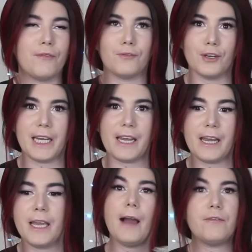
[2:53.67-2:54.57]

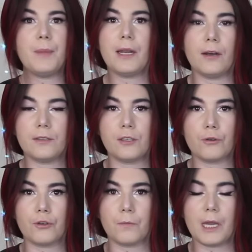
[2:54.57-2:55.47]
free have been on
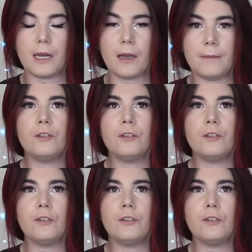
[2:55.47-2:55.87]
social media.